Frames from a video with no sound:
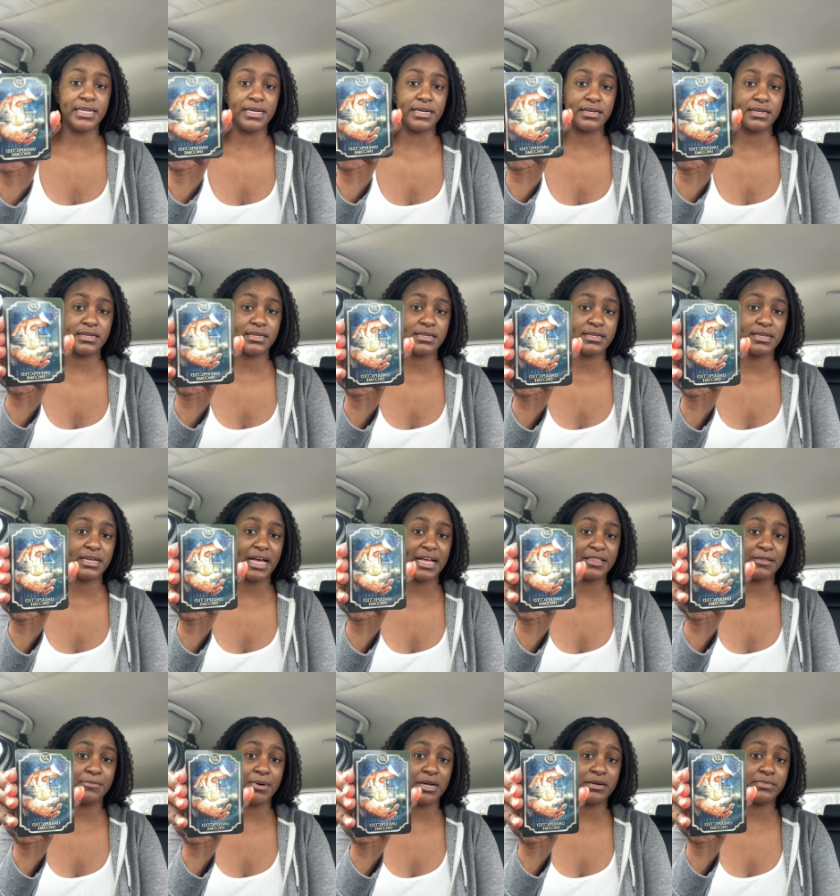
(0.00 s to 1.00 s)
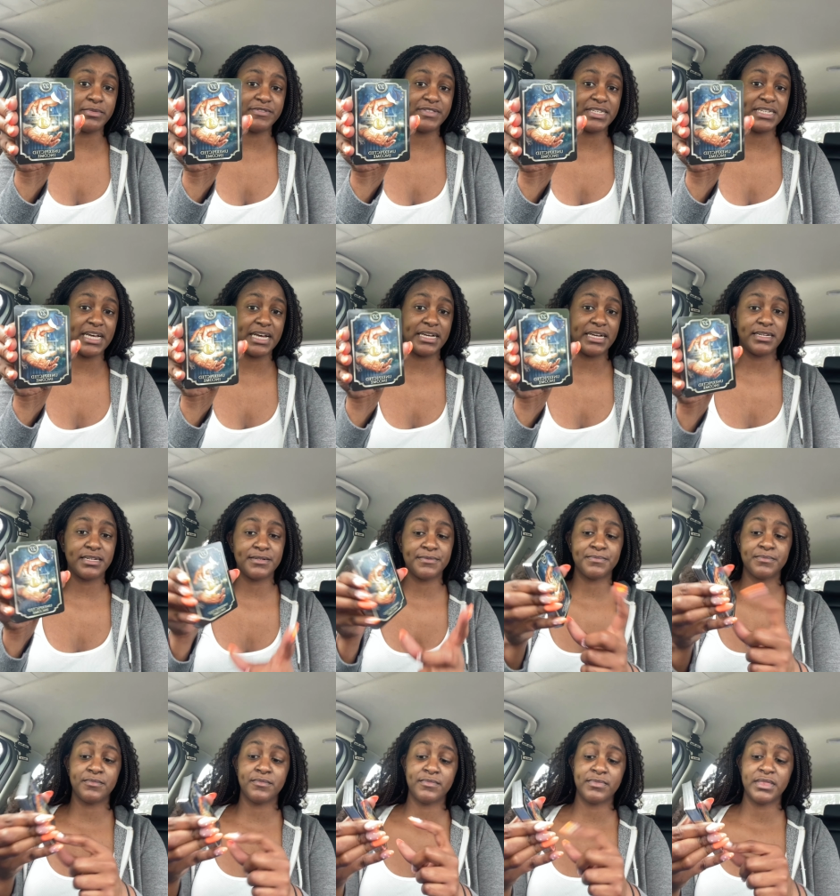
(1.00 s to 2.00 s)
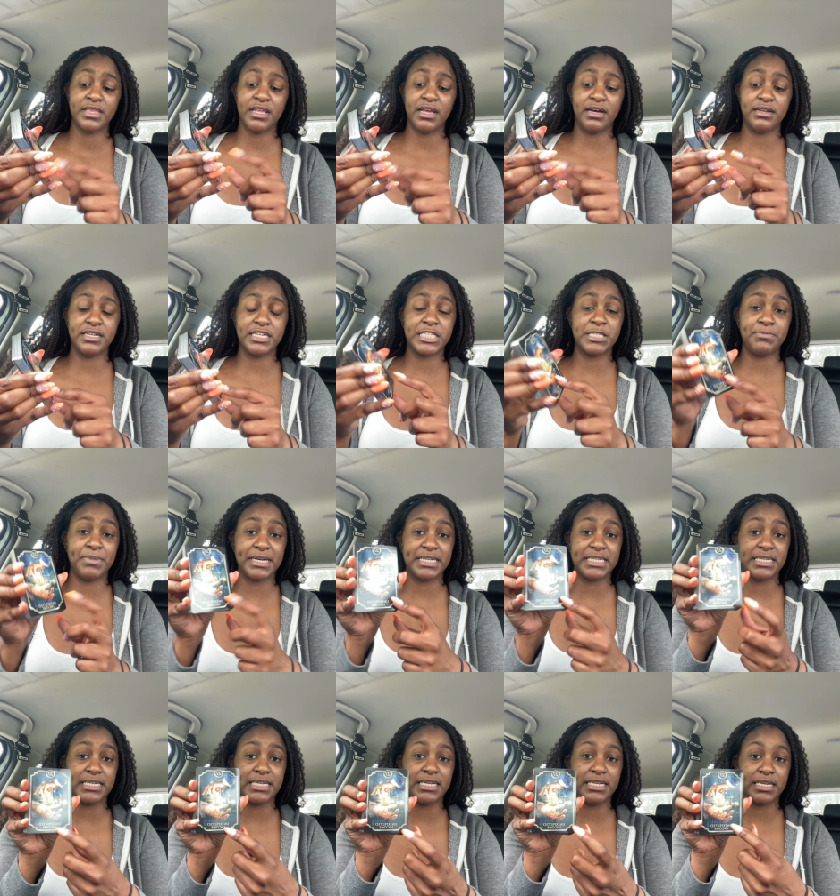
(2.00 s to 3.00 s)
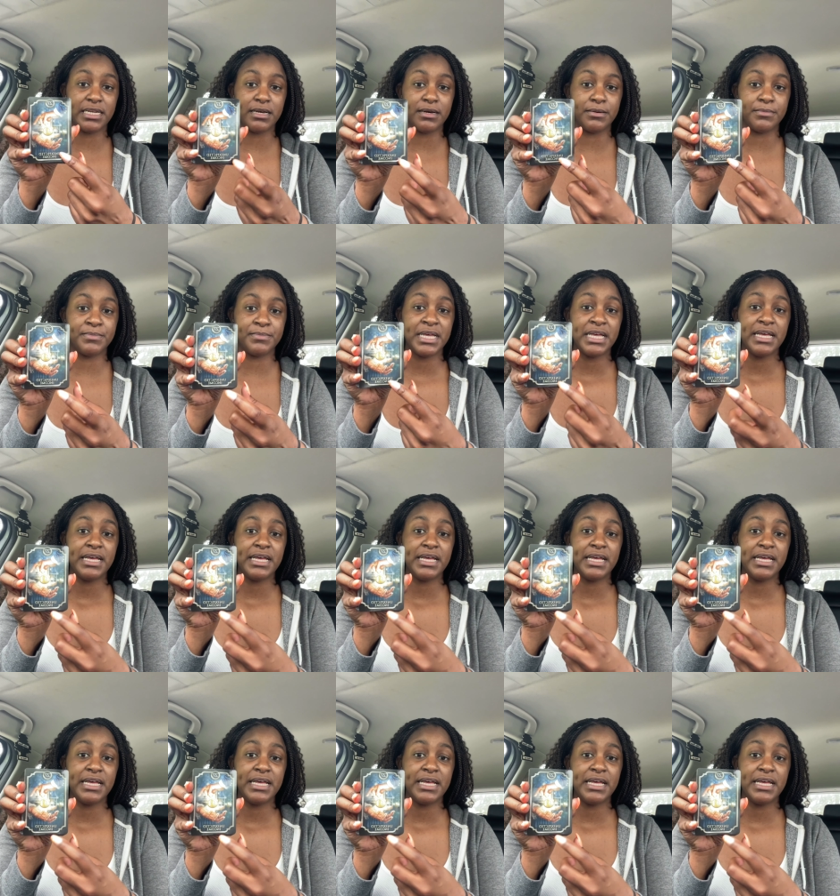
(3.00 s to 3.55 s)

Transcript: look, at the bottom of the deck, unexpected income.